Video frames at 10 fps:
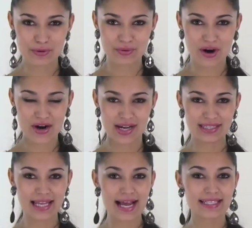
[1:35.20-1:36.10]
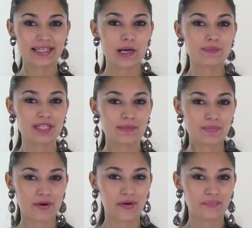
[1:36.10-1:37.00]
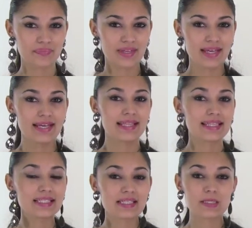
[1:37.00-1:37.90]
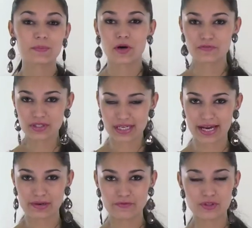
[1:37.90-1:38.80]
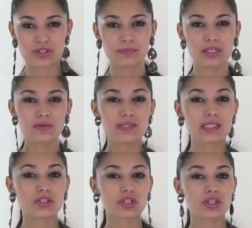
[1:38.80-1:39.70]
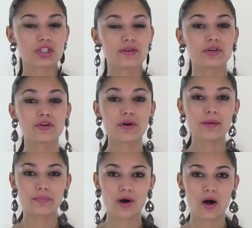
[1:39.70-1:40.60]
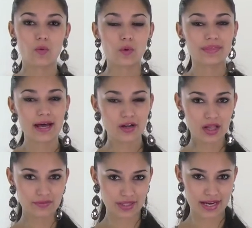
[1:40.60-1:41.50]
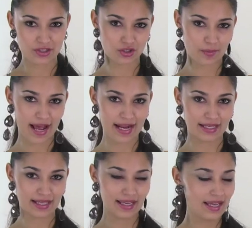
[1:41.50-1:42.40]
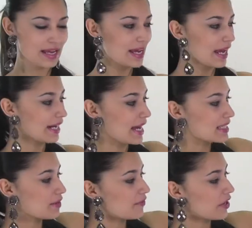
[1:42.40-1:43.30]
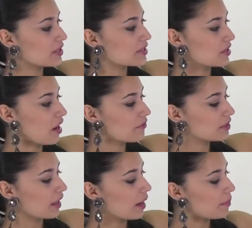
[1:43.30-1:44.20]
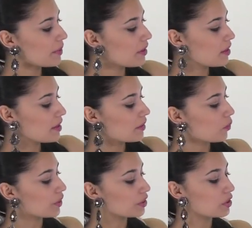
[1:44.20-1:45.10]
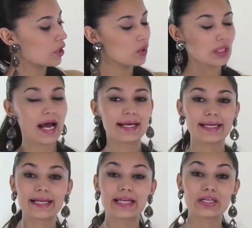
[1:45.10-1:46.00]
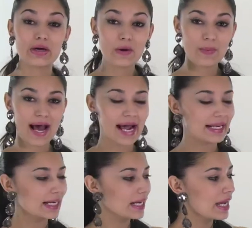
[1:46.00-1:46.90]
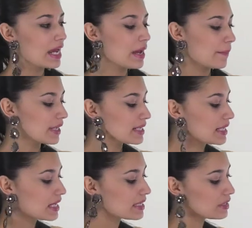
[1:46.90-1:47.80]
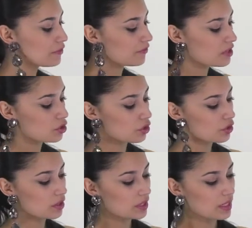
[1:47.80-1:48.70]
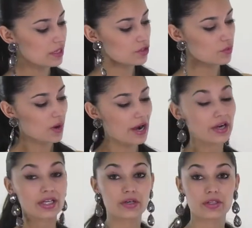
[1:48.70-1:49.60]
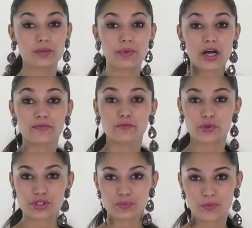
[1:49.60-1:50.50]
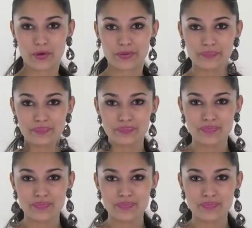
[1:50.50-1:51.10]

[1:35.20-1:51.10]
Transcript: Boudoir Unlined Cup Demi Bra. This is the perfect item for somebody who is in search of a great bra without all of the extra padding. It has a very soft cup with no lining and no padding, but it does still feature the underwire here at the bottom for support.